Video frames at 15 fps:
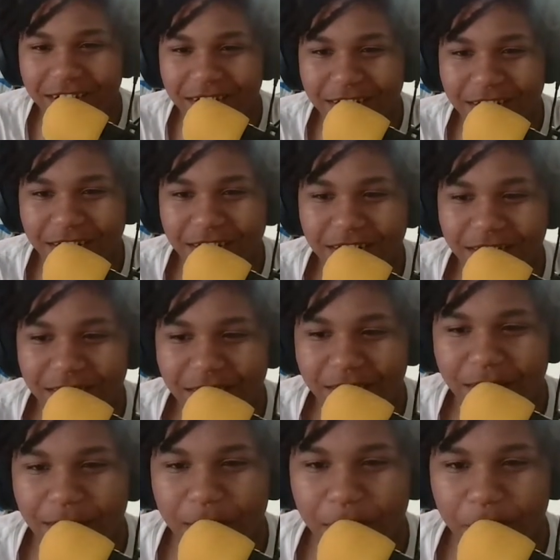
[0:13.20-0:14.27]

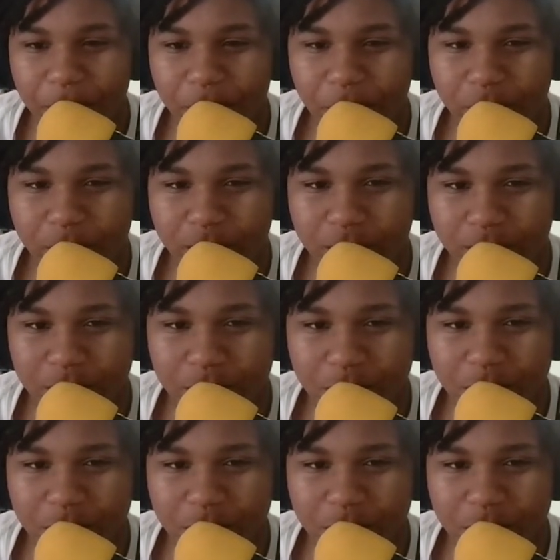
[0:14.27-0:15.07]
Nobody speaks.